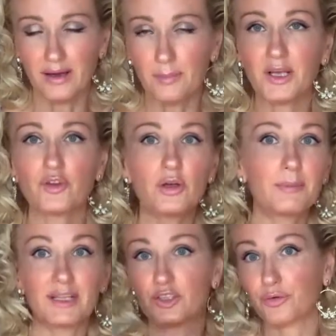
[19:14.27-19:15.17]
I'm not talking
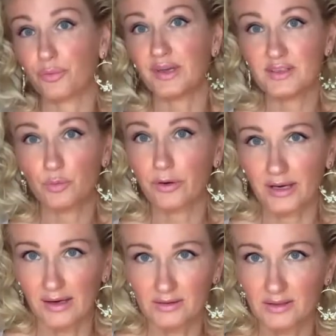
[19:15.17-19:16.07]
about crazy
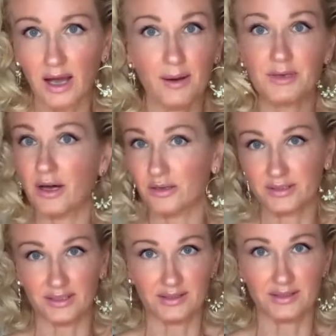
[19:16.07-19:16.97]
workouts. I'm an
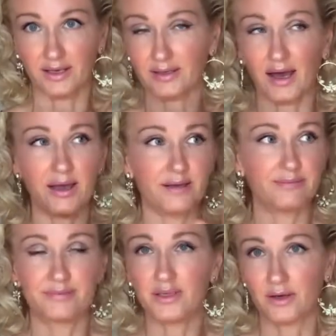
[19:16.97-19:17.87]
artist, like
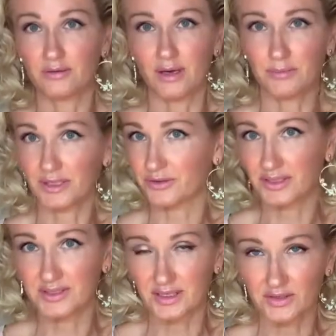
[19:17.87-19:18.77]
I'm an
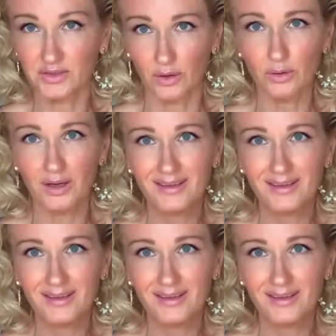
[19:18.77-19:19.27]
artistic soul.